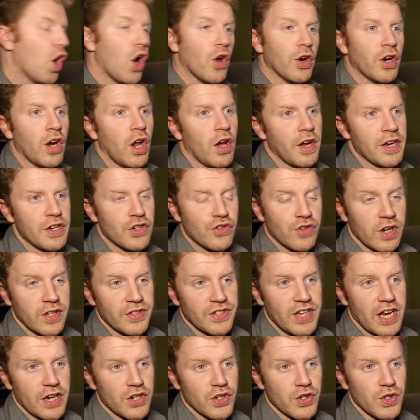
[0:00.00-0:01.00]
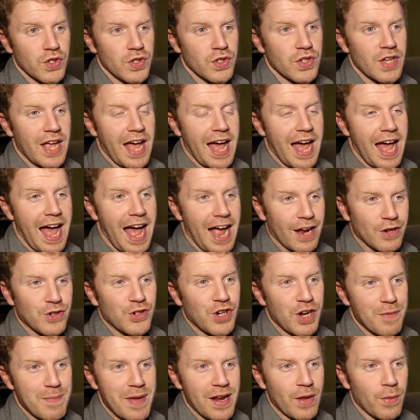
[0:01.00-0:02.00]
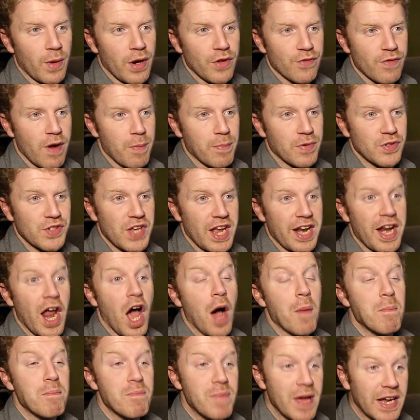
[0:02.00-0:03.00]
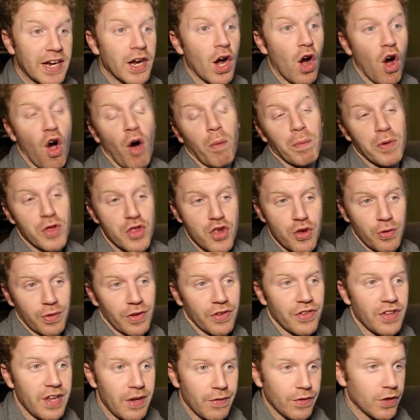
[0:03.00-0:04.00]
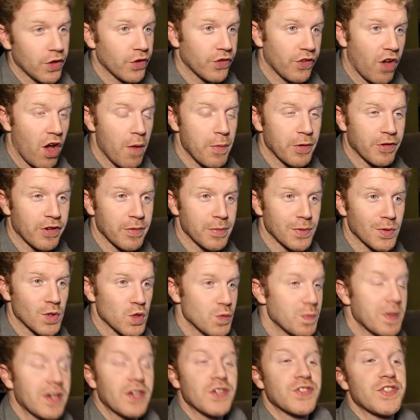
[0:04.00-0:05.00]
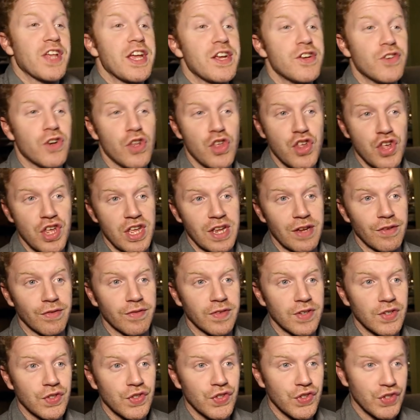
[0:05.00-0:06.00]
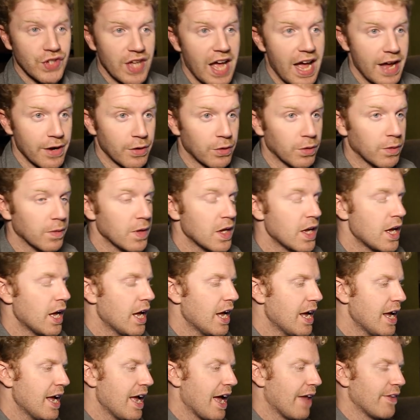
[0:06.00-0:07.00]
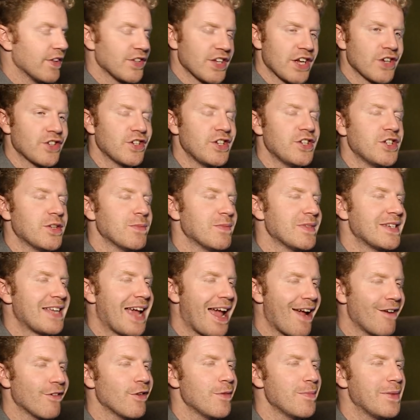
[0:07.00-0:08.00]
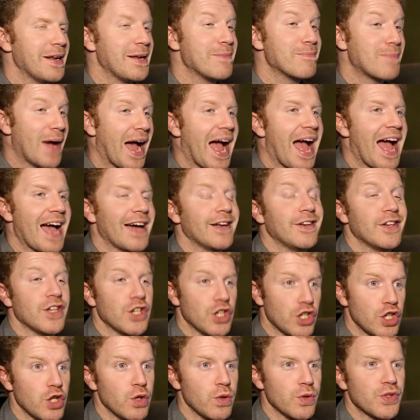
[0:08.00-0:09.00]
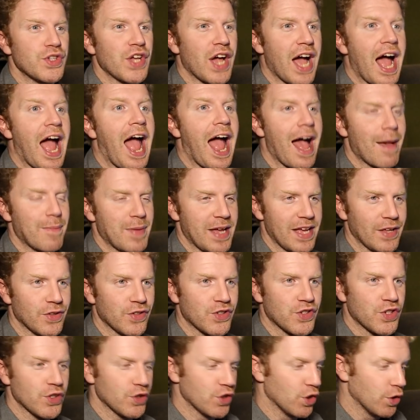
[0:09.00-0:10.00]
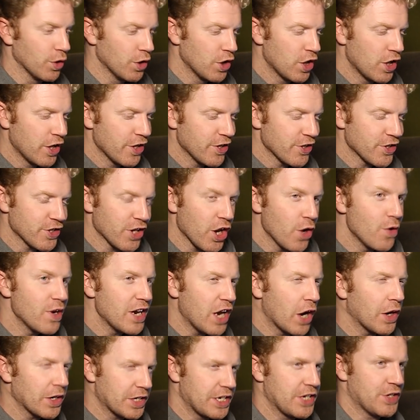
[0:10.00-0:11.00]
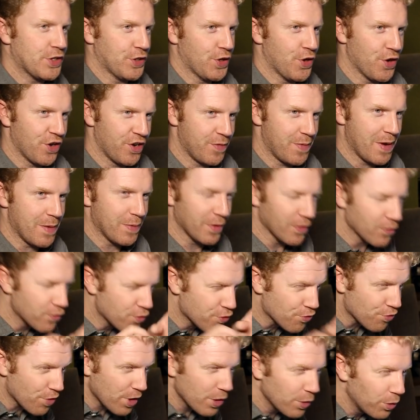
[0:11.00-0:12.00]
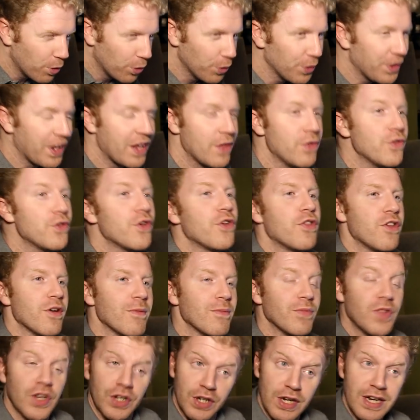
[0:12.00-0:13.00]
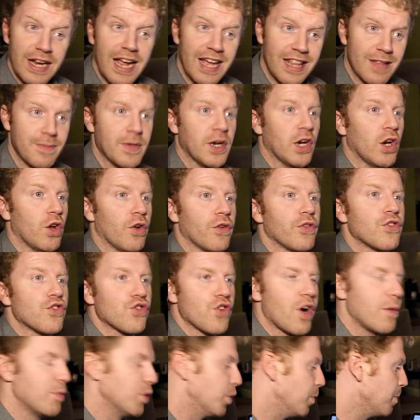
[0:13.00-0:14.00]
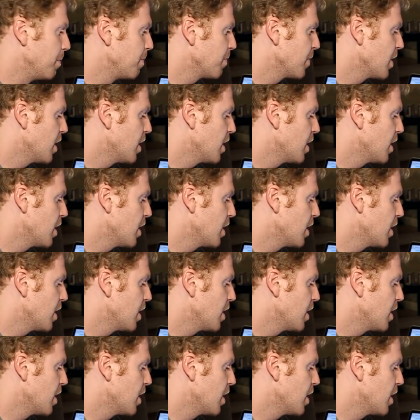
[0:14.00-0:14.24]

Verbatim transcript: online transactions actually in many ways represent a bigger opportunity for the cybercriminals because they can achieve scale. And there's actually some terribly bad user habits that slowly IT security people have drilled into them that can get them in a lot of trouble.